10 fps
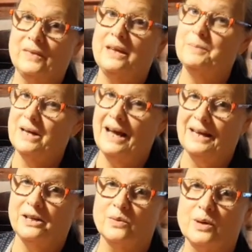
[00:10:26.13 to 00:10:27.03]
Keep an eye on
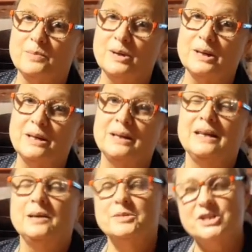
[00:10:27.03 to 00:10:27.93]
it. You don't want to burn it,
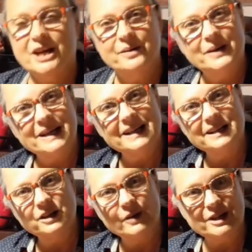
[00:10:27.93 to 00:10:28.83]
but you kind of want to get a
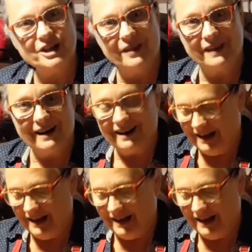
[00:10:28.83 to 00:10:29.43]
little crunch on there.